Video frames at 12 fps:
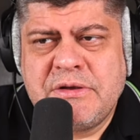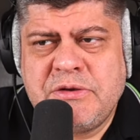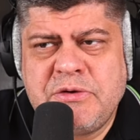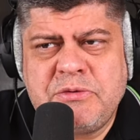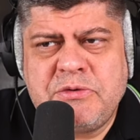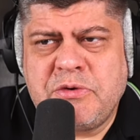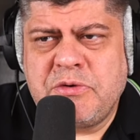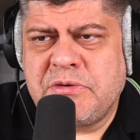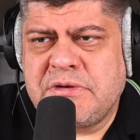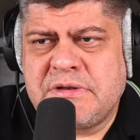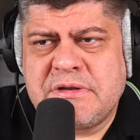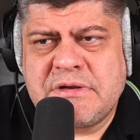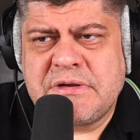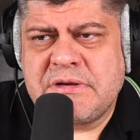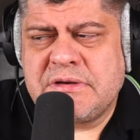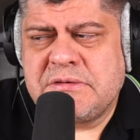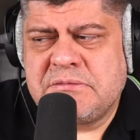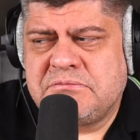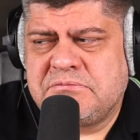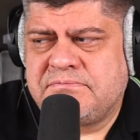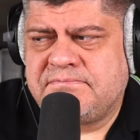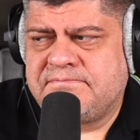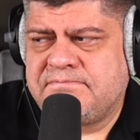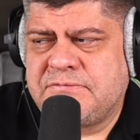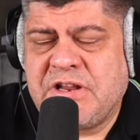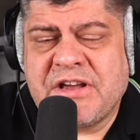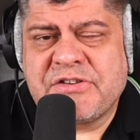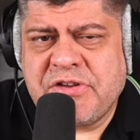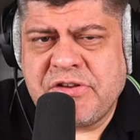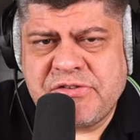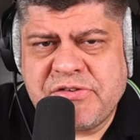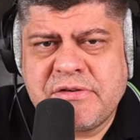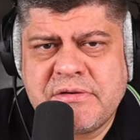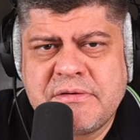You don't um, tax us.